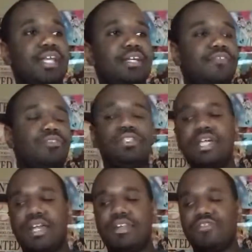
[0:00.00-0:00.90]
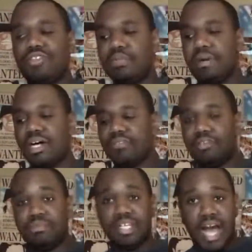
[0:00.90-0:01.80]
If you read the manga
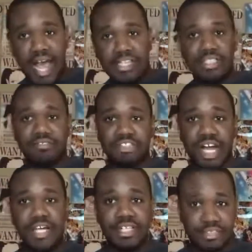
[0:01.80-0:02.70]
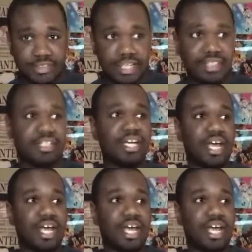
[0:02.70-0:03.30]
from the Island of Giant Insects,